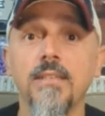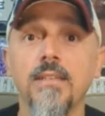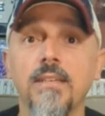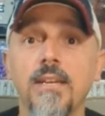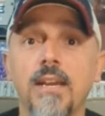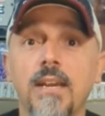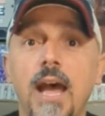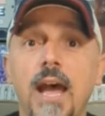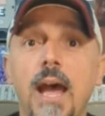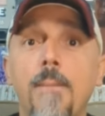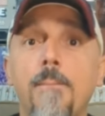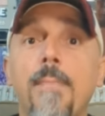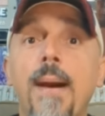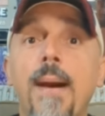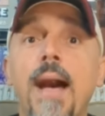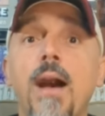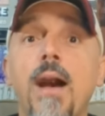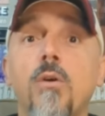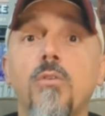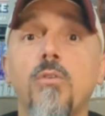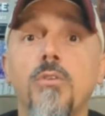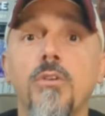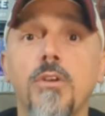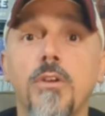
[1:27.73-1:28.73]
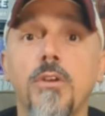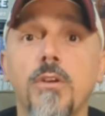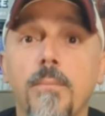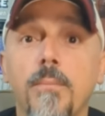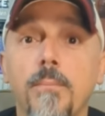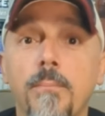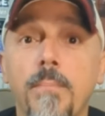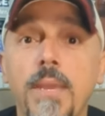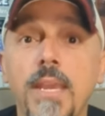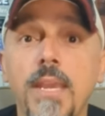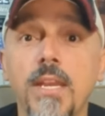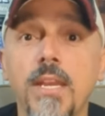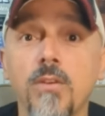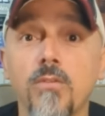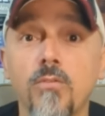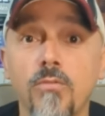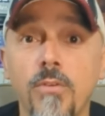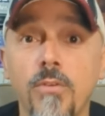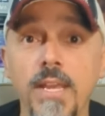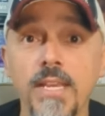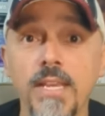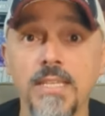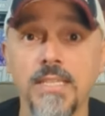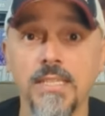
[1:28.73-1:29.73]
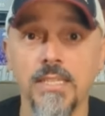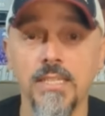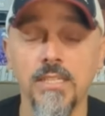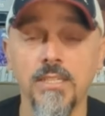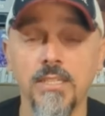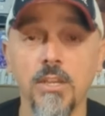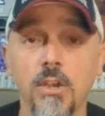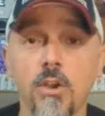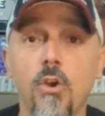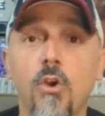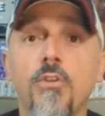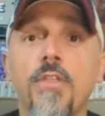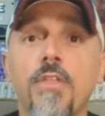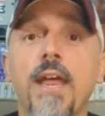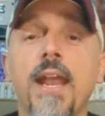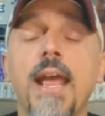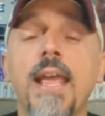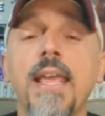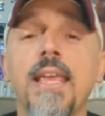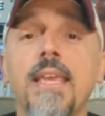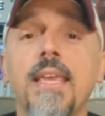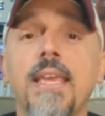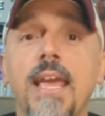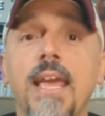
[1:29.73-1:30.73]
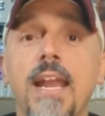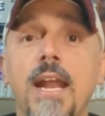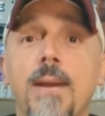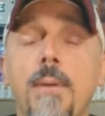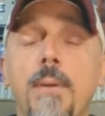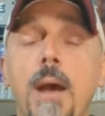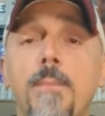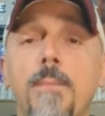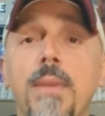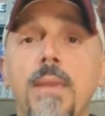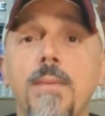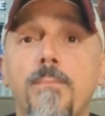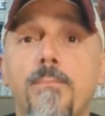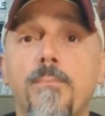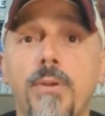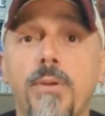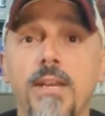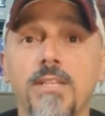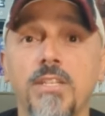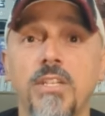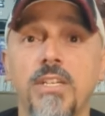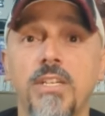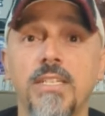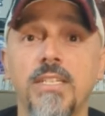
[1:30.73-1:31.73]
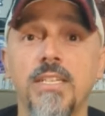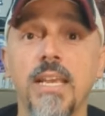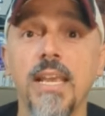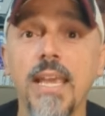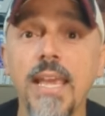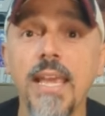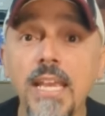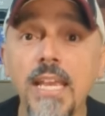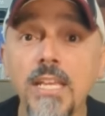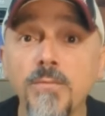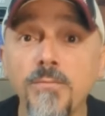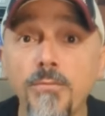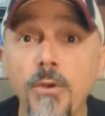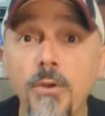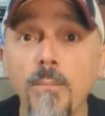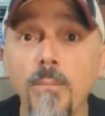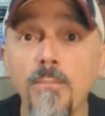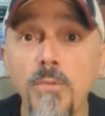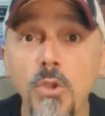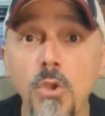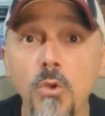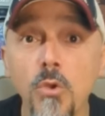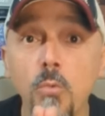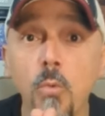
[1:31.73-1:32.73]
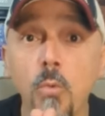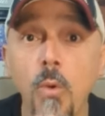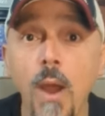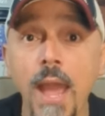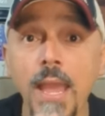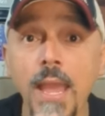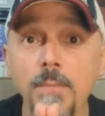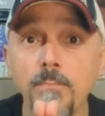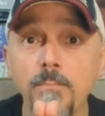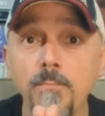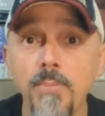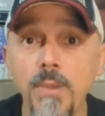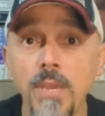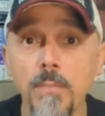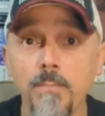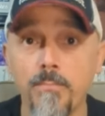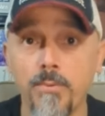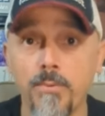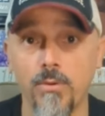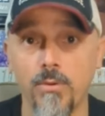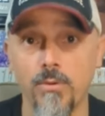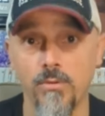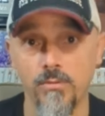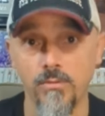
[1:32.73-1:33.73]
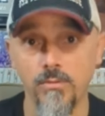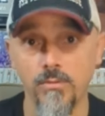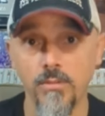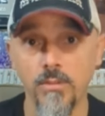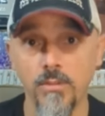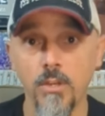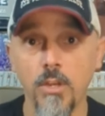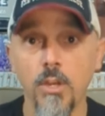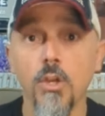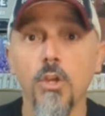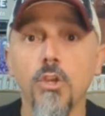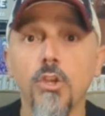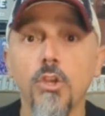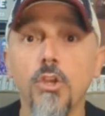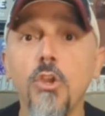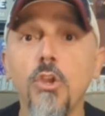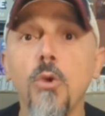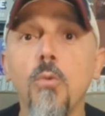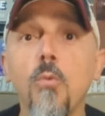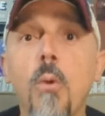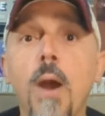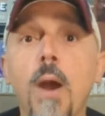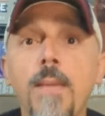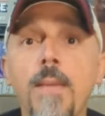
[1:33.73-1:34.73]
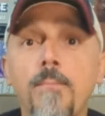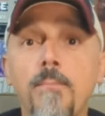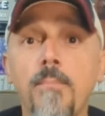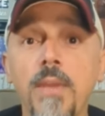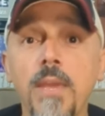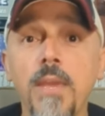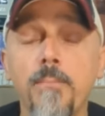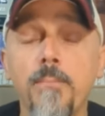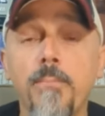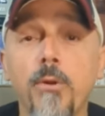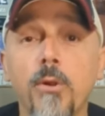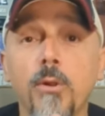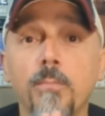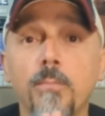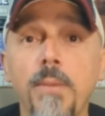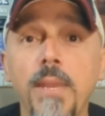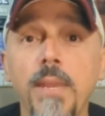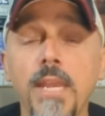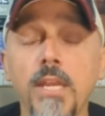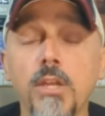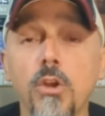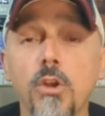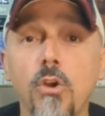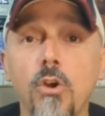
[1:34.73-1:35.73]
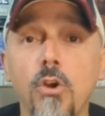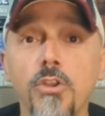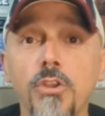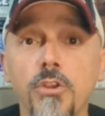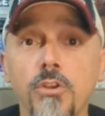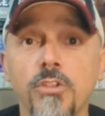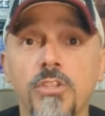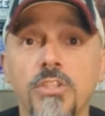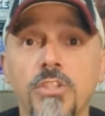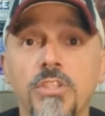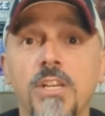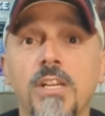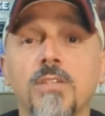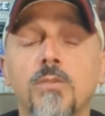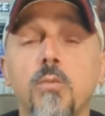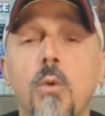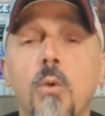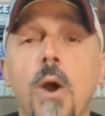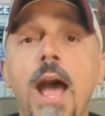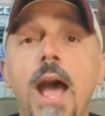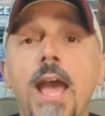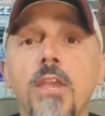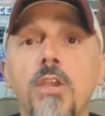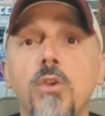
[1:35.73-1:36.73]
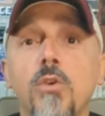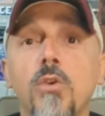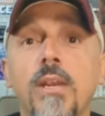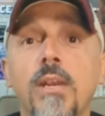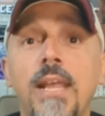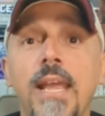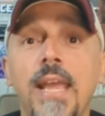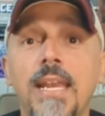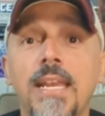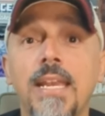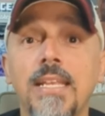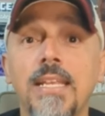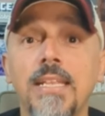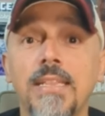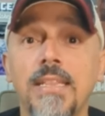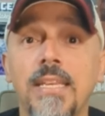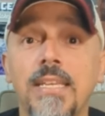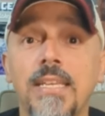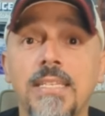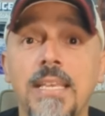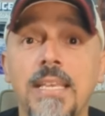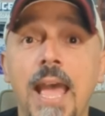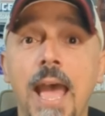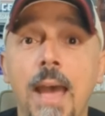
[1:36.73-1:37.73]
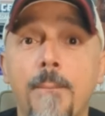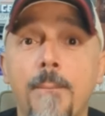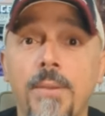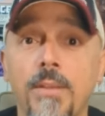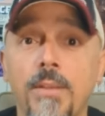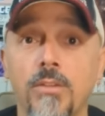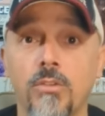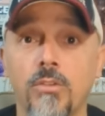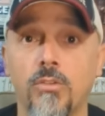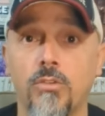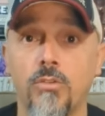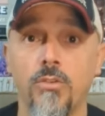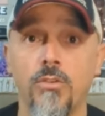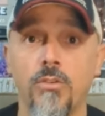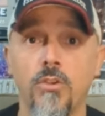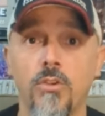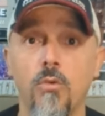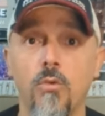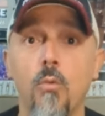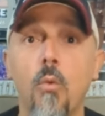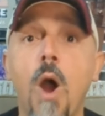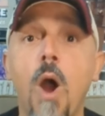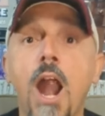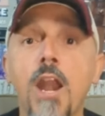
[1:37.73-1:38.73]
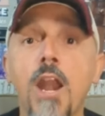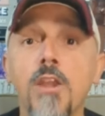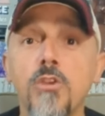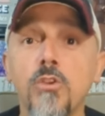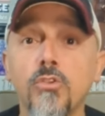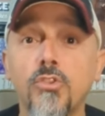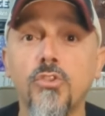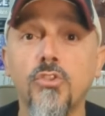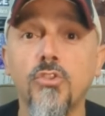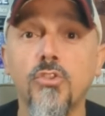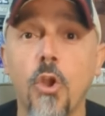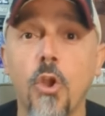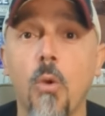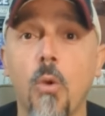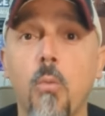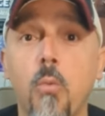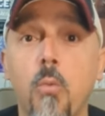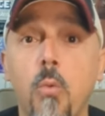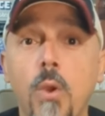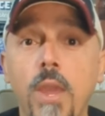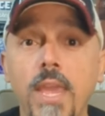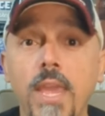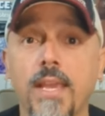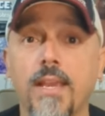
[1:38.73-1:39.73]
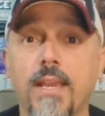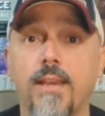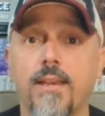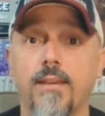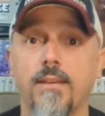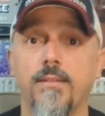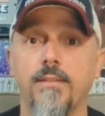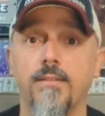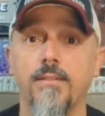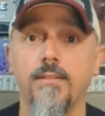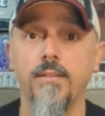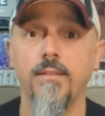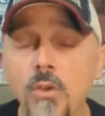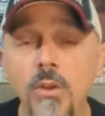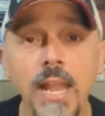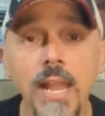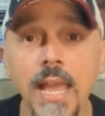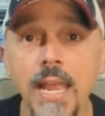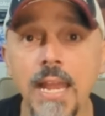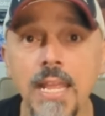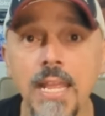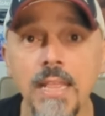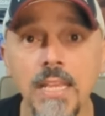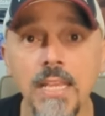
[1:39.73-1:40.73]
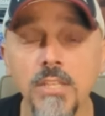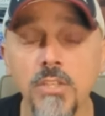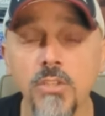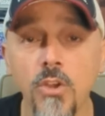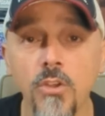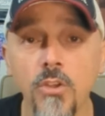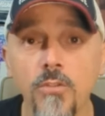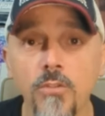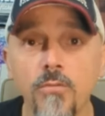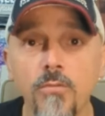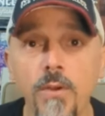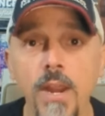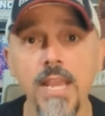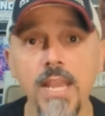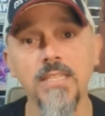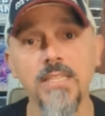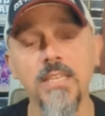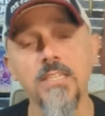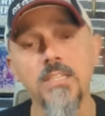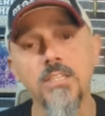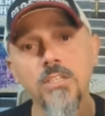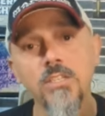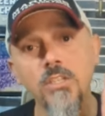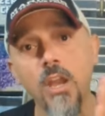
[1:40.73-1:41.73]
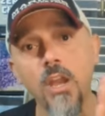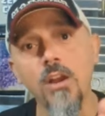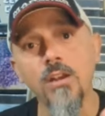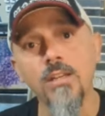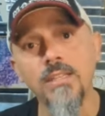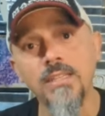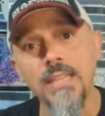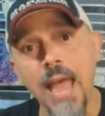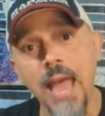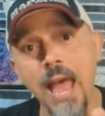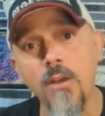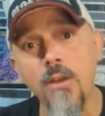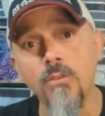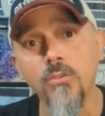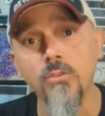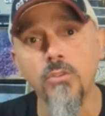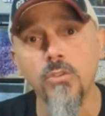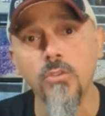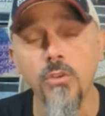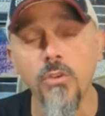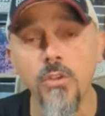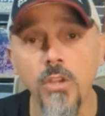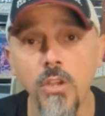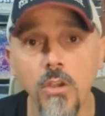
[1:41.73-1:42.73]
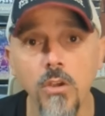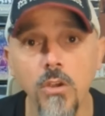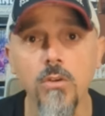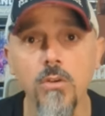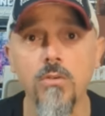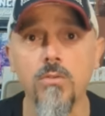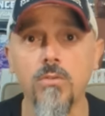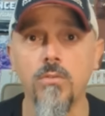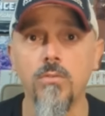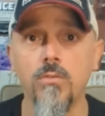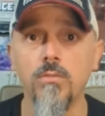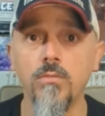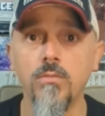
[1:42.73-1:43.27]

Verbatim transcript: about being a racist or that I get about being prejudiced is from you white people. You white people beat on yourselves. Why are you letting this happen to you? Why are you so weak? Letting these other races talk down to you.